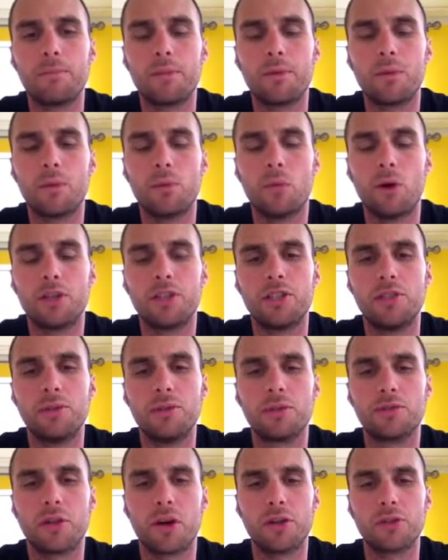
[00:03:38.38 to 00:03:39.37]
what to
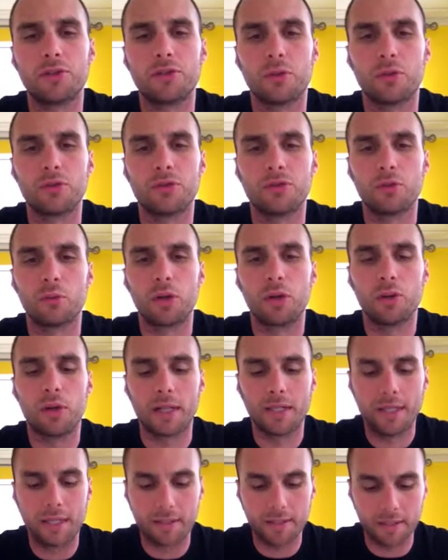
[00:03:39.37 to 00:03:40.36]
do as far as sources, where do
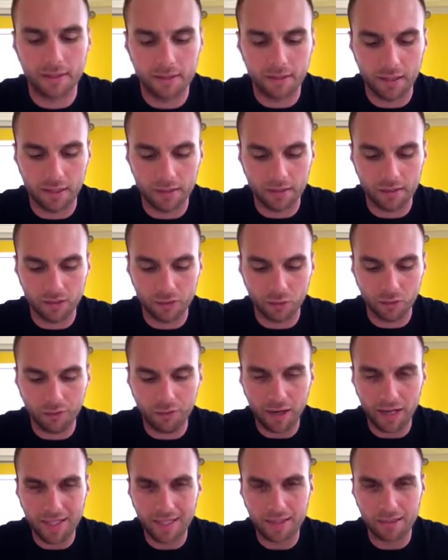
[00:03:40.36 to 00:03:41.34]
I get these things? And so
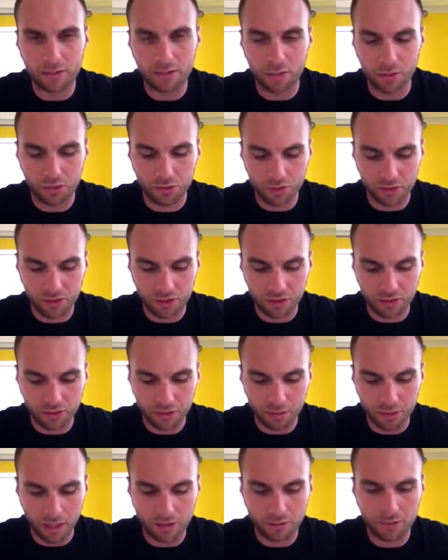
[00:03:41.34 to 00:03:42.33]
finding the sources can
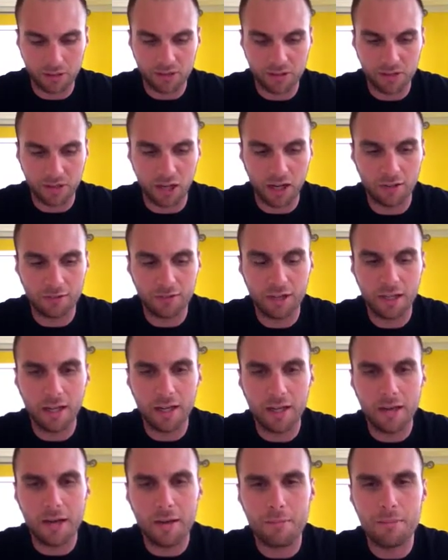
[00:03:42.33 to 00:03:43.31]
sometimes be tough,
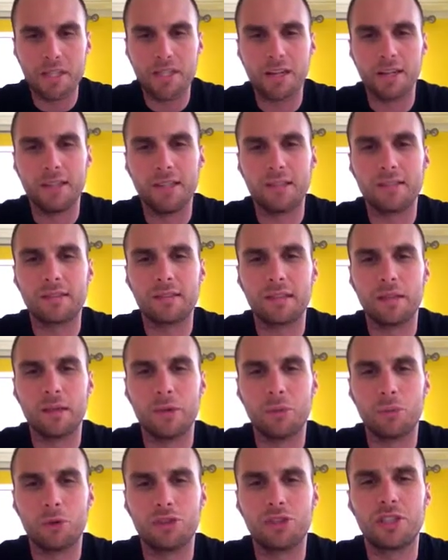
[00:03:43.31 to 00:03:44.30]
because
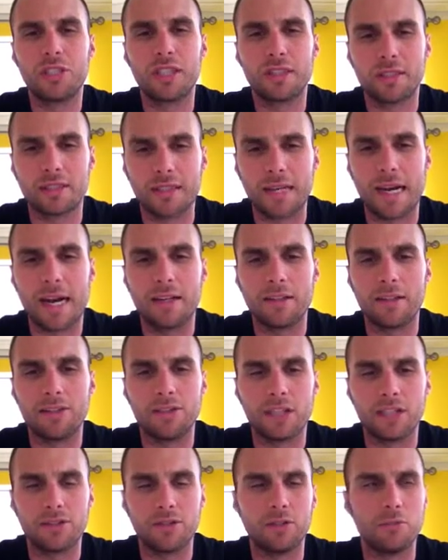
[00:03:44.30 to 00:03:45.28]
once you get to
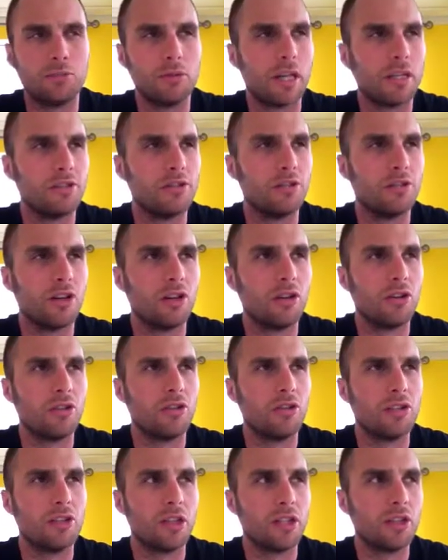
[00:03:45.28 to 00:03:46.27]
college, as you
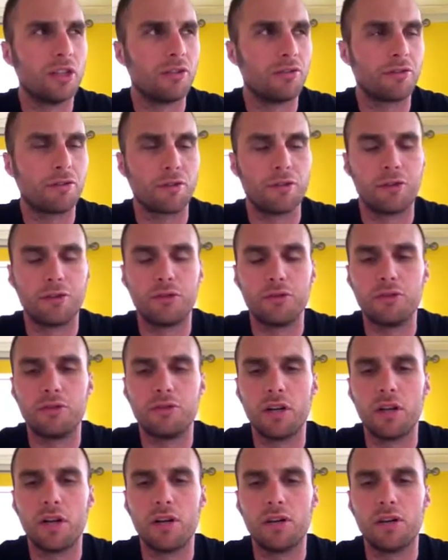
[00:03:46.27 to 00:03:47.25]
know, and the further you
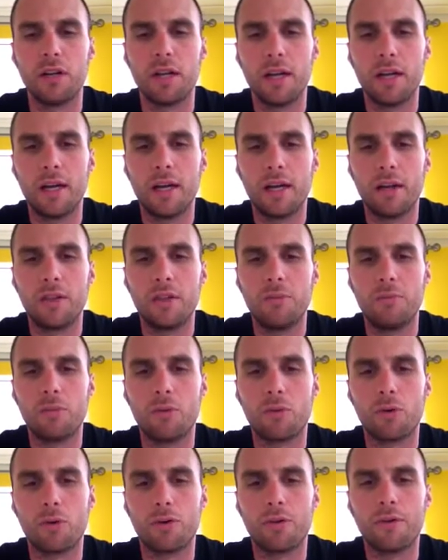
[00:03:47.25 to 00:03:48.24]
go, the
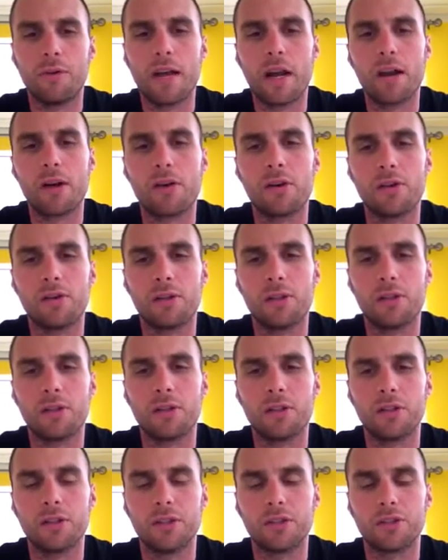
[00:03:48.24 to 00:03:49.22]
more narrow
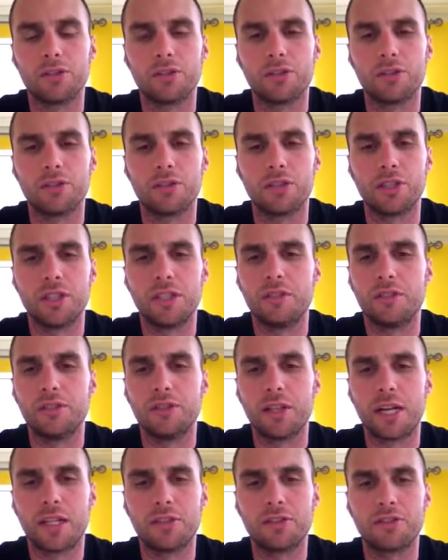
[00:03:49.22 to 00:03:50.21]
your search is.
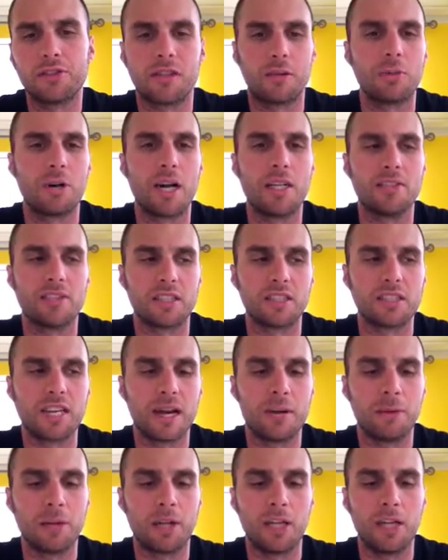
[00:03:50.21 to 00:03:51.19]
You're not just summarizing a
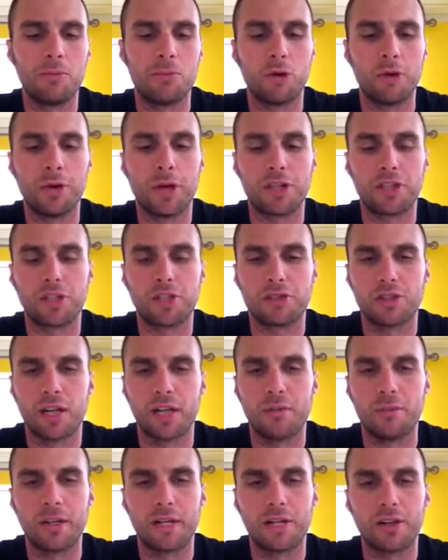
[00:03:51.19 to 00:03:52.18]
topic anymore, you actually are
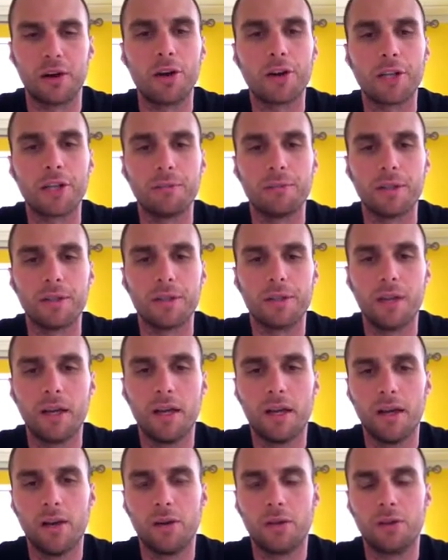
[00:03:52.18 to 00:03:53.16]
trying to make an argument
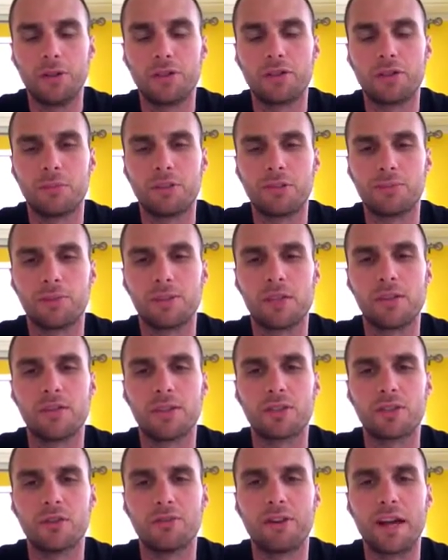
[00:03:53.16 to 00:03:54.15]
or do something
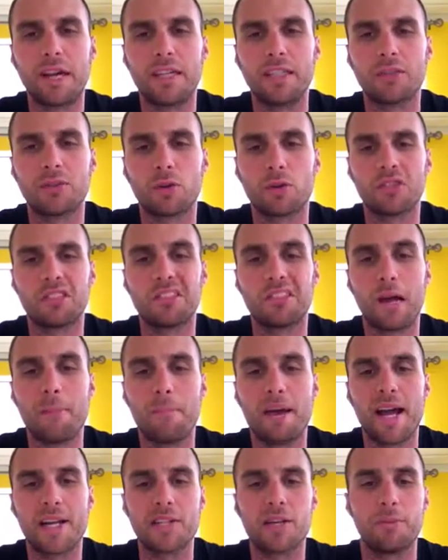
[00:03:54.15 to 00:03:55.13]
specific. So finding sources that
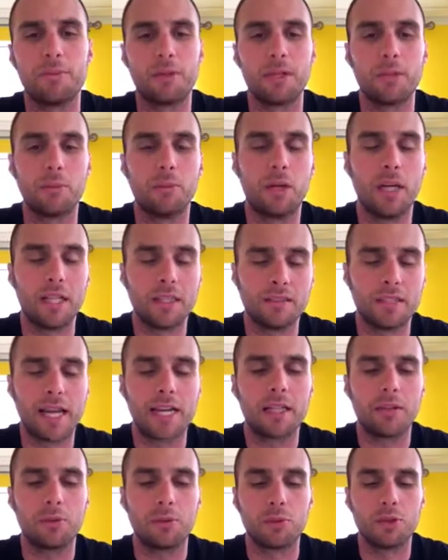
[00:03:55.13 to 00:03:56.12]
match up
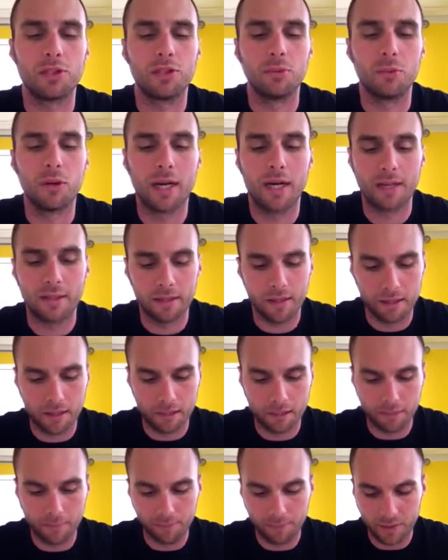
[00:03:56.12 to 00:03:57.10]
exactly with what you want
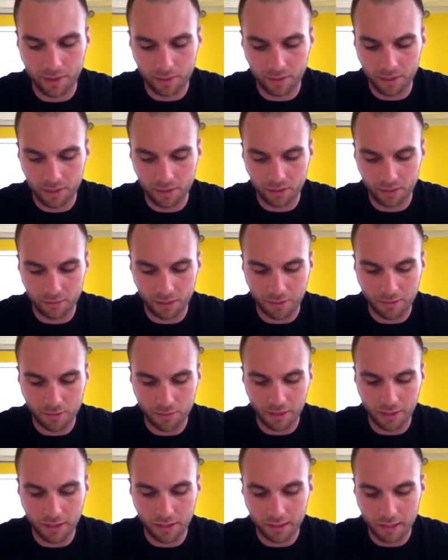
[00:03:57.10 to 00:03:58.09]
can sometimes
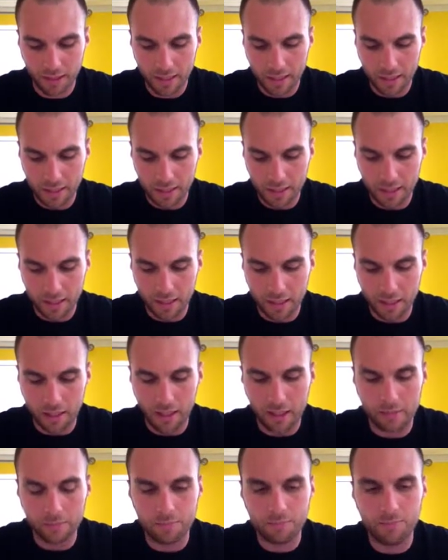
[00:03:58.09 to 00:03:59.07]
be
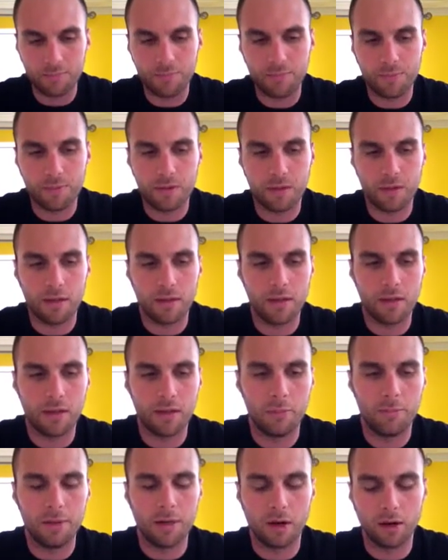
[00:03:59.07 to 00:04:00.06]
a bit